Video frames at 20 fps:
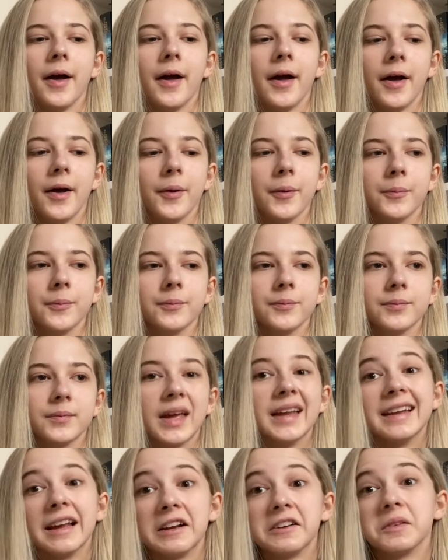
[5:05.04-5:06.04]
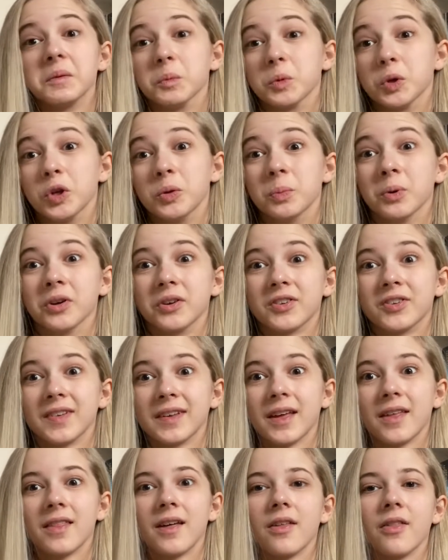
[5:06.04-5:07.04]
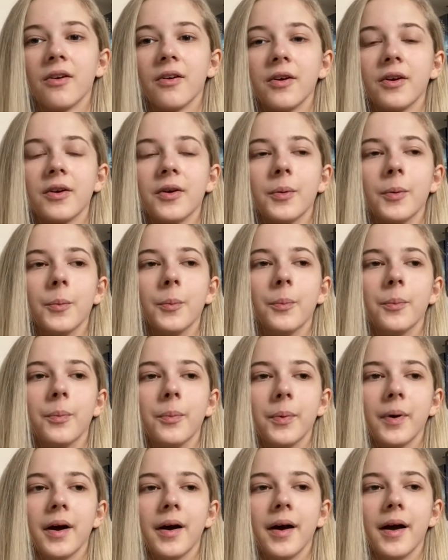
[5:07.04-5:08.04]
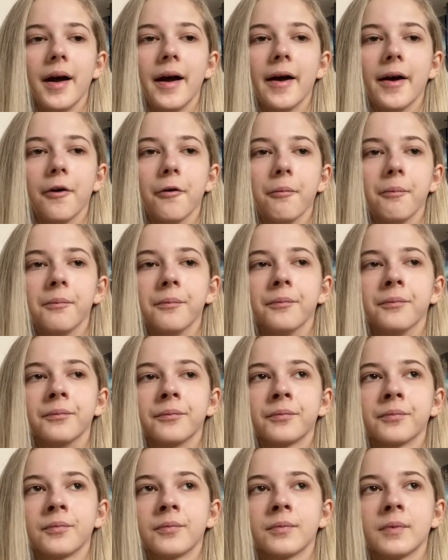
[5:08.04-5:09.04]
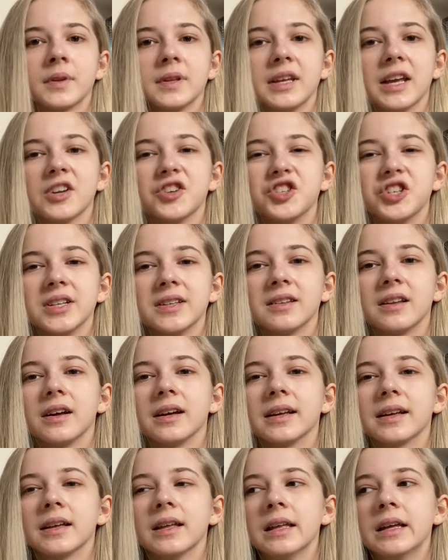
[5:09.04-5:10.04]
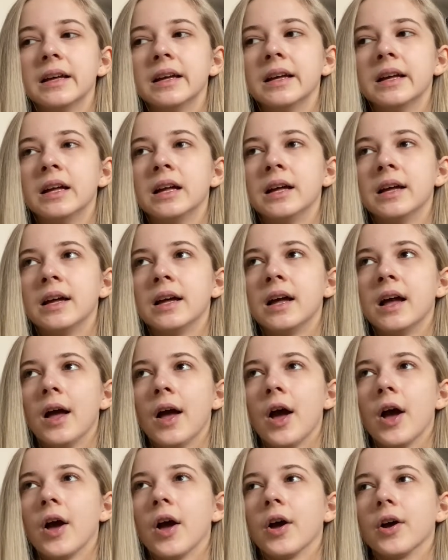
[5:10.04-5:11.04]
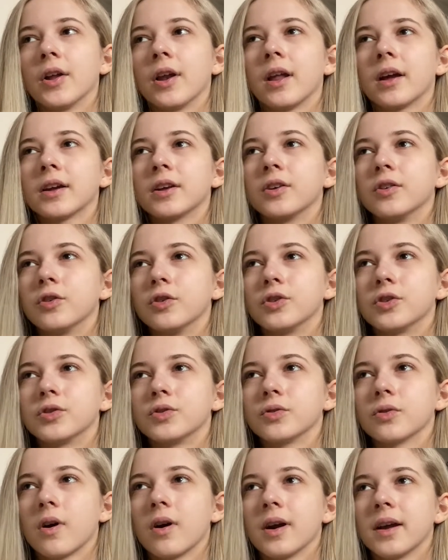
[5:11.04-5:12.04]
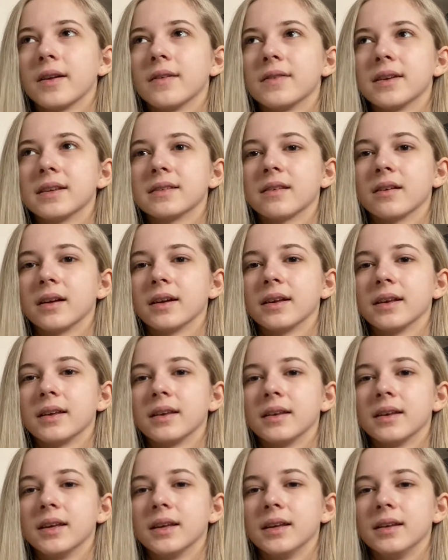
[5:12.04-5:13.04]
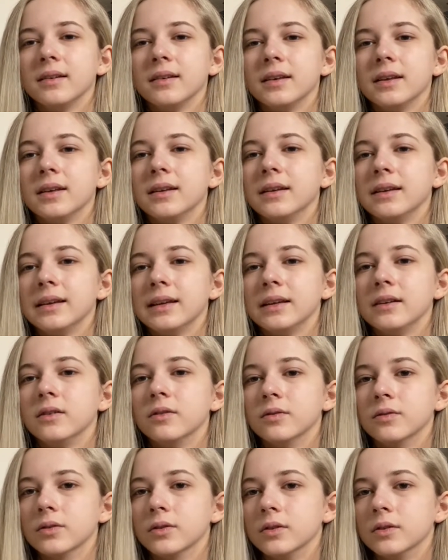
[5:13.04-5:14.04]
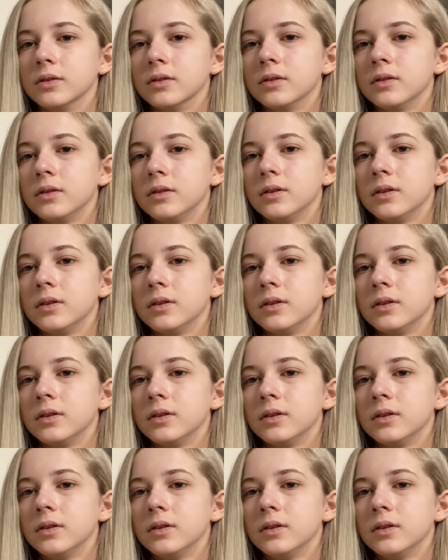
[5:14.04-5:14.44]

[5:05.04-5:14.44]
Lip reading: it takes them 2 books to get there though. But yeah, she's like, her like drive is like evil.